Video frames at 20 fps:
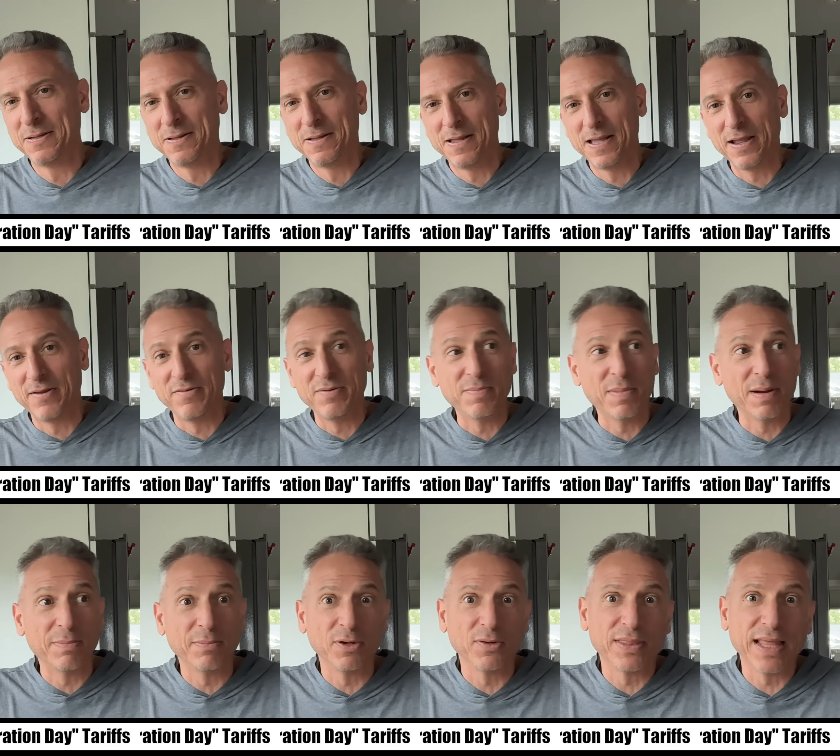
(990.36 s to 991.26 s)
And
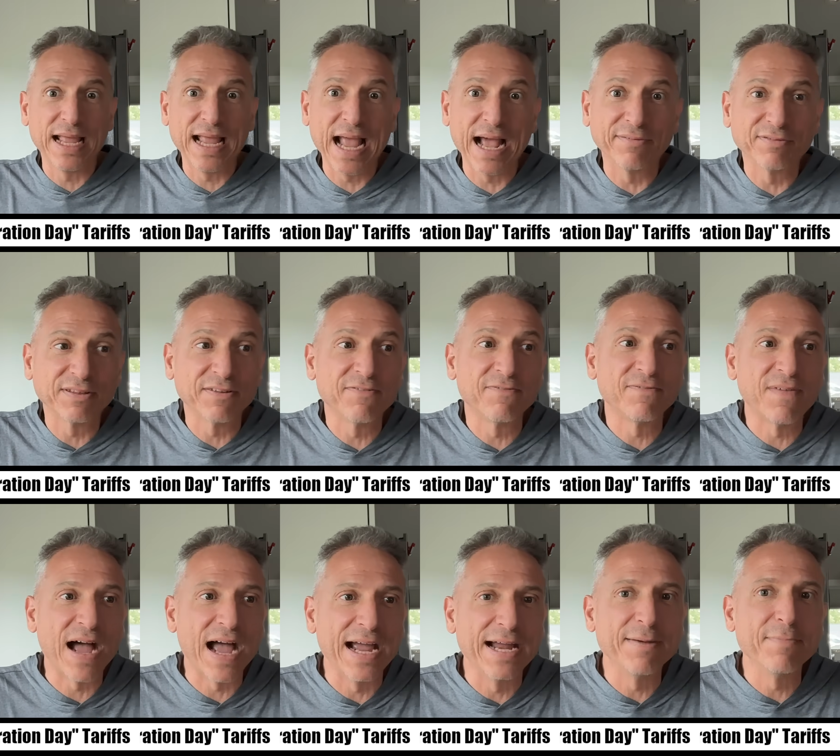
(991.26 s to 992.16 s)
remember, they have to
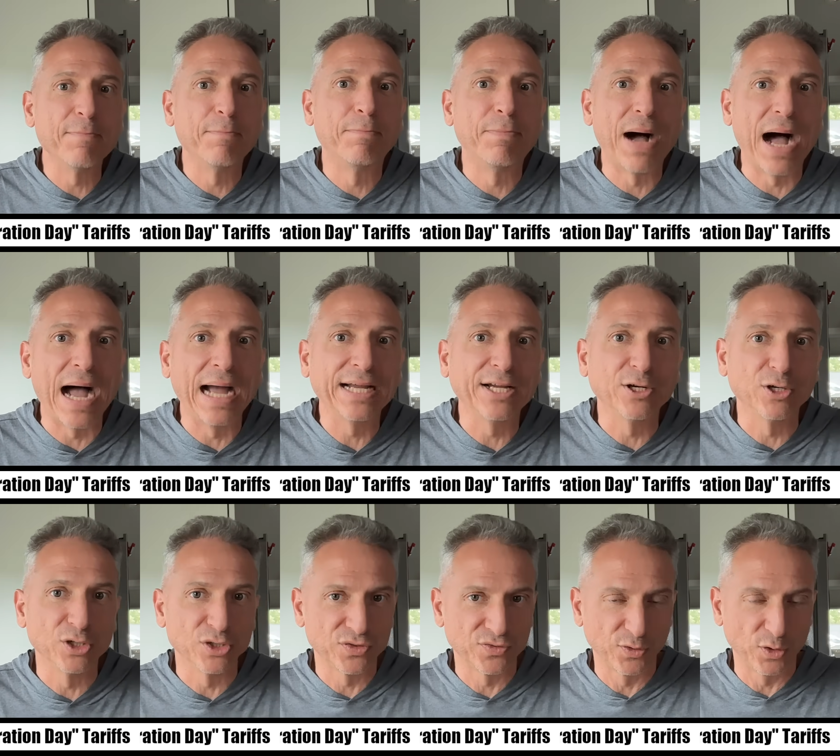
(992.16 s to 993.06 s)
find
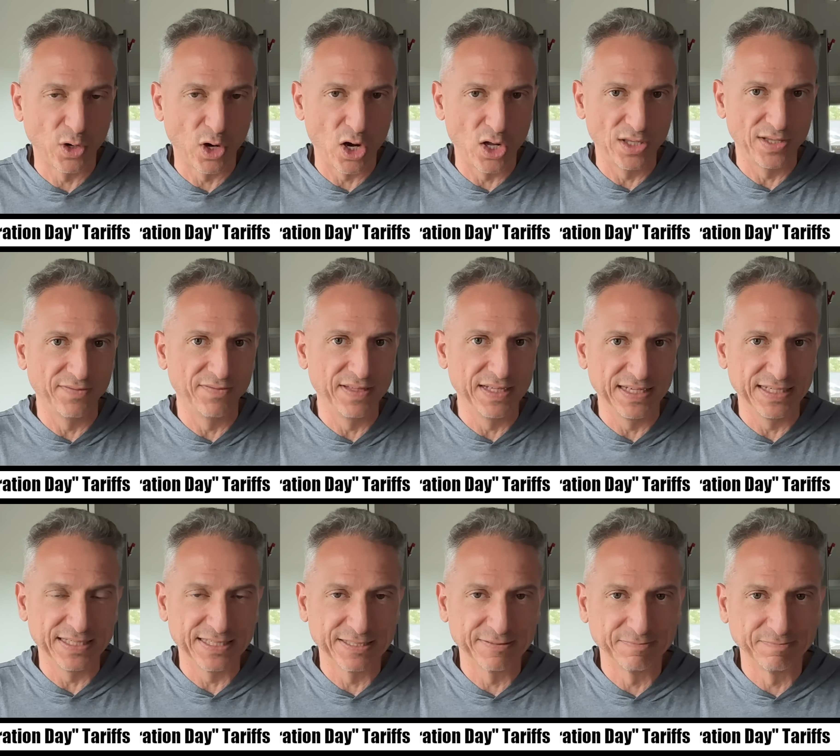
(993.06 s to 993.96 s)
buyers for all of
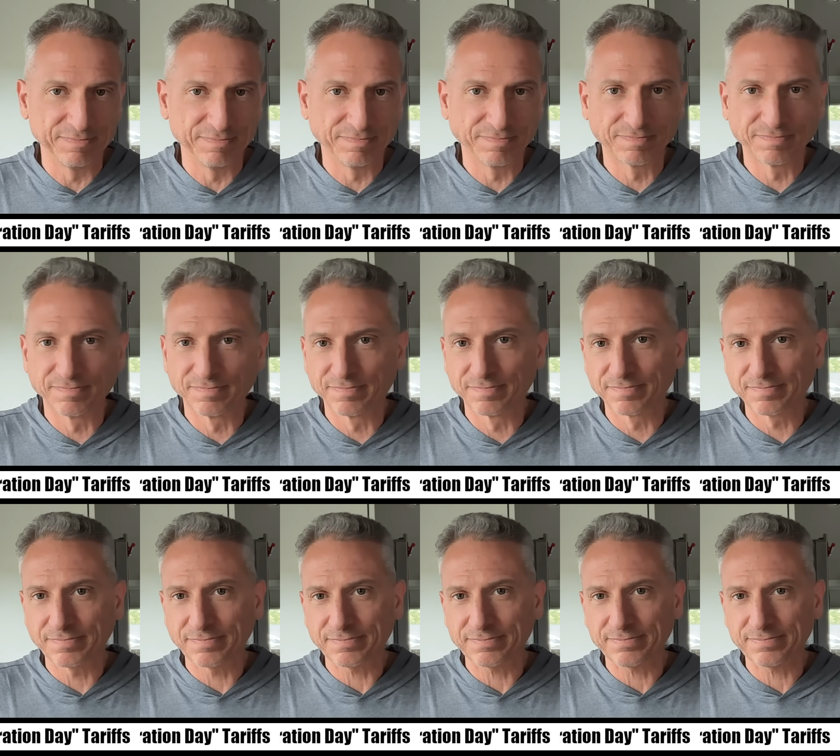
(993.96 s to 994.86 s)
this.
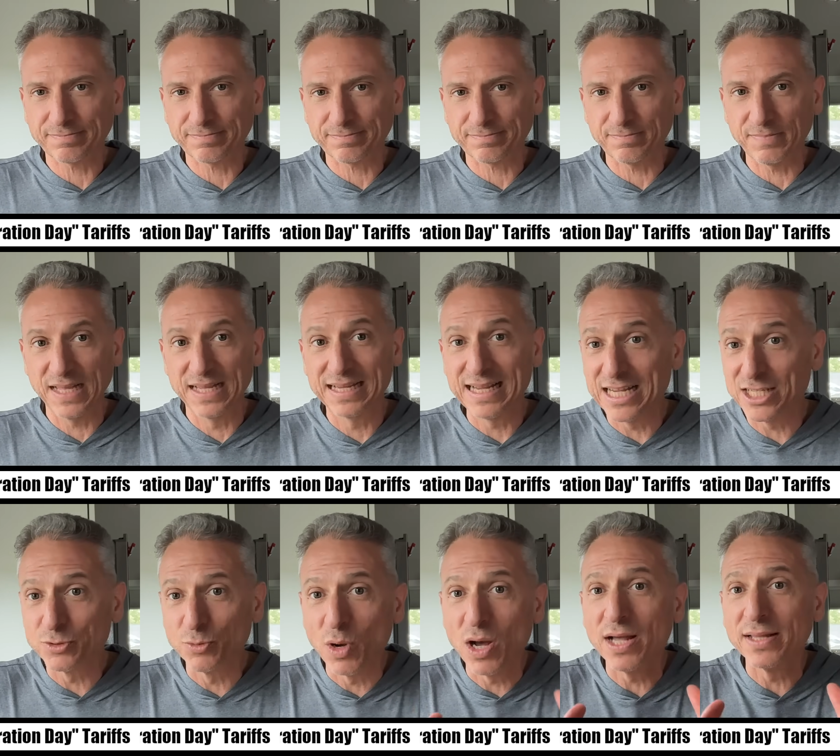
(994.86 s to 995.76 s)
And
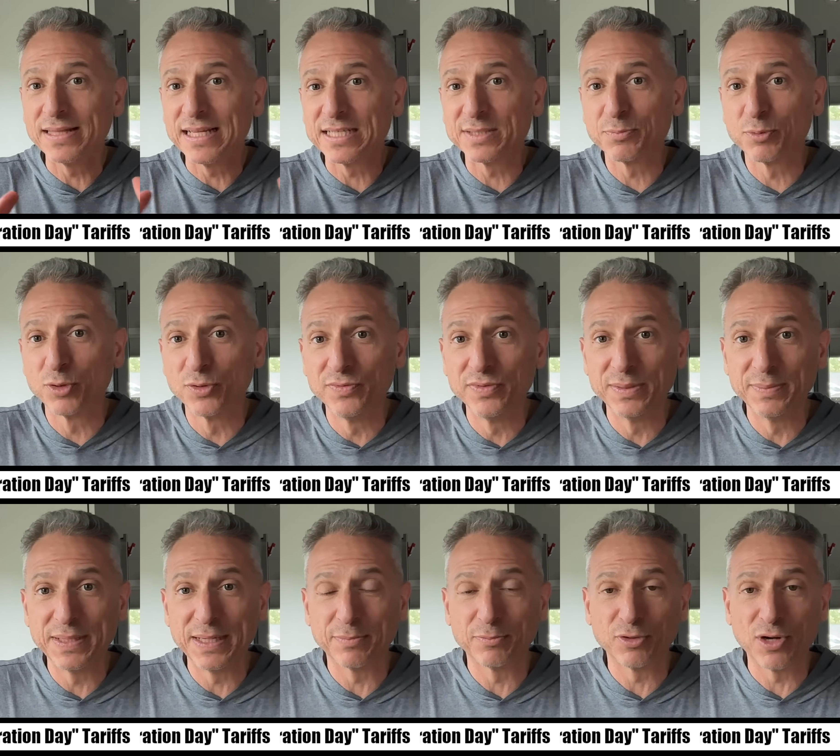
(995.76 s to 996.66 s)
guess what? That's proven to
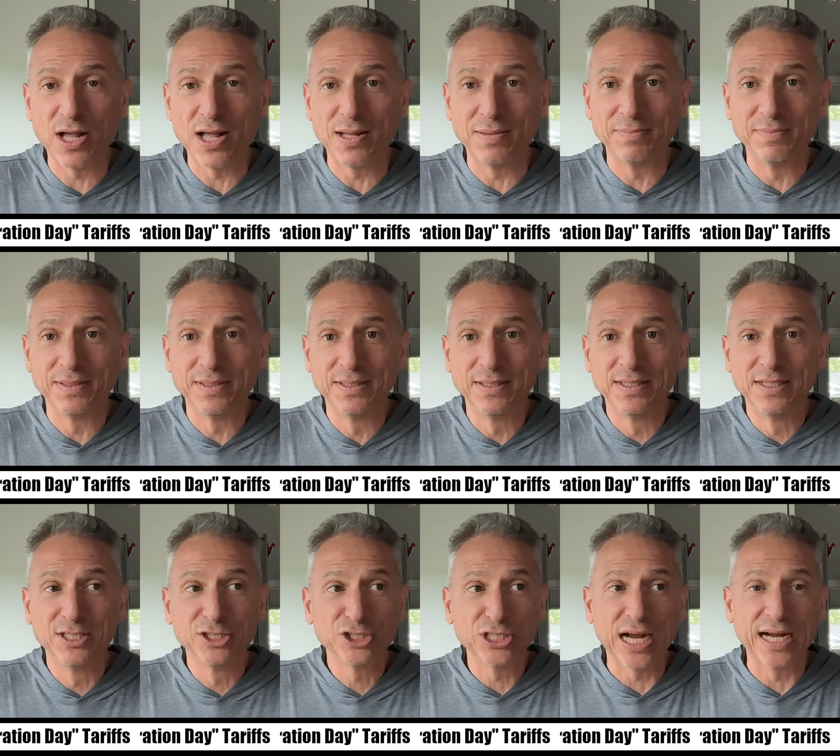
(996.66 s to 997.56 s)
be a problem.
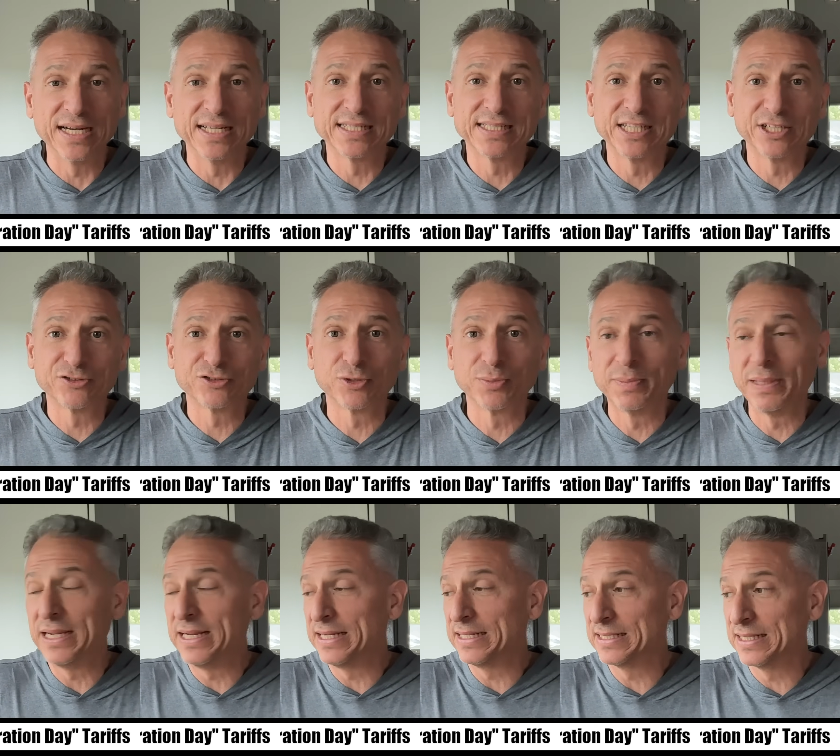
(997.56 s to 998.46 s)
China's central
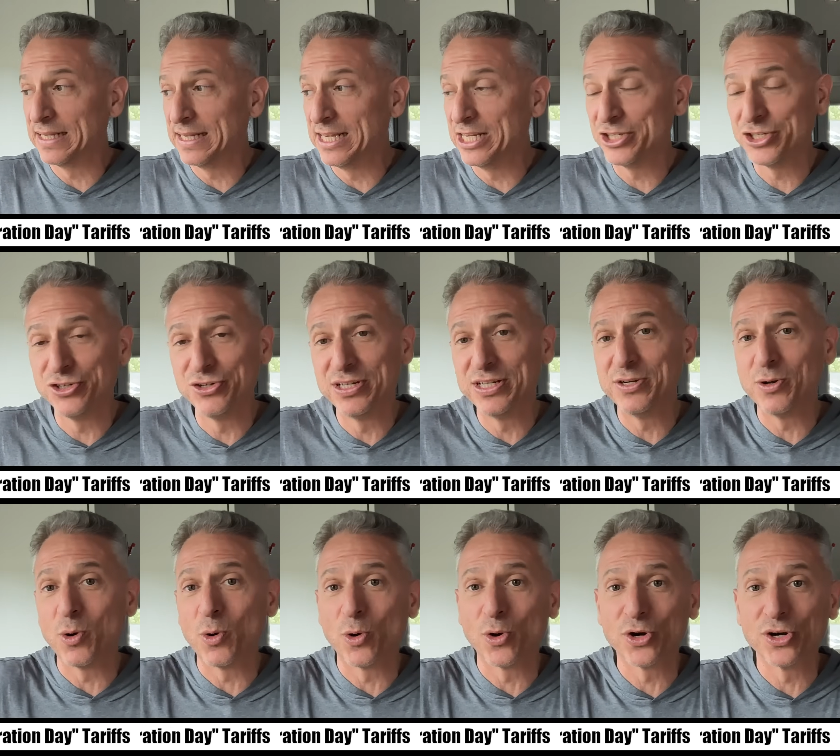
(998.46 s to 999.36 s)
bank issued an
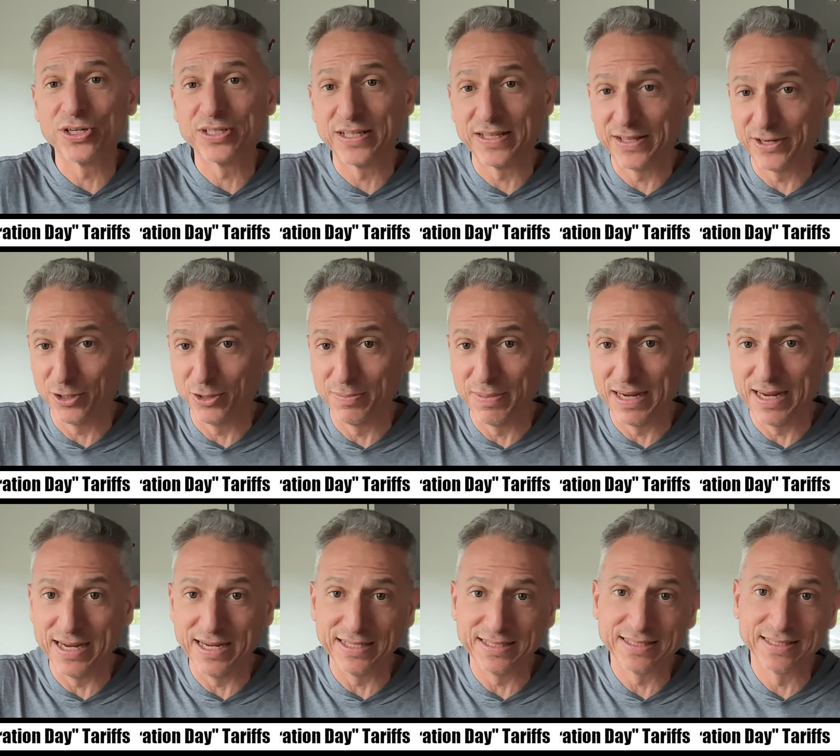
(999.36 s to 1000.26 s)
order to their
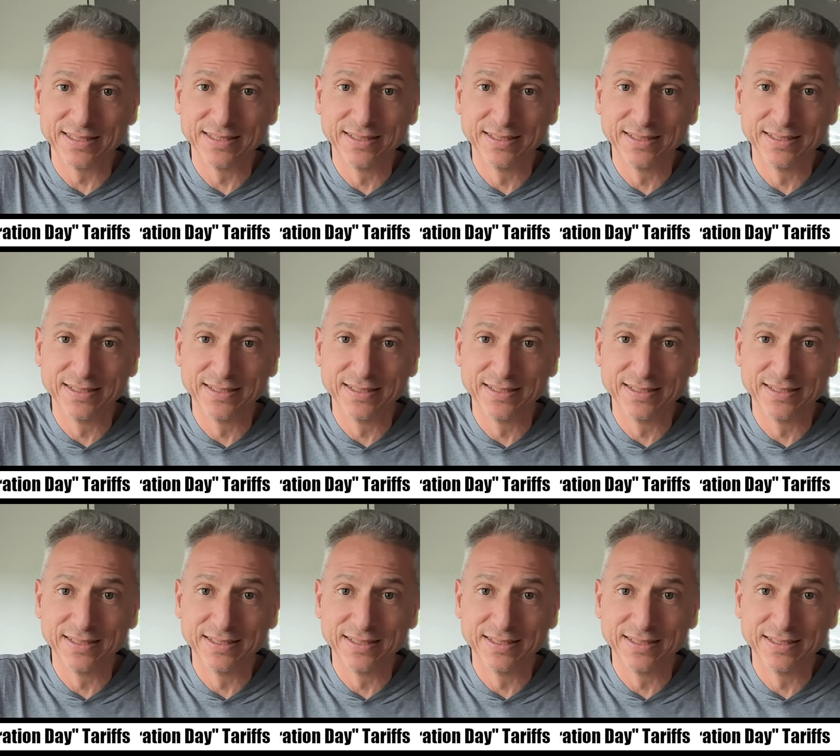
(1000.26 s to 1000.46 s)
banks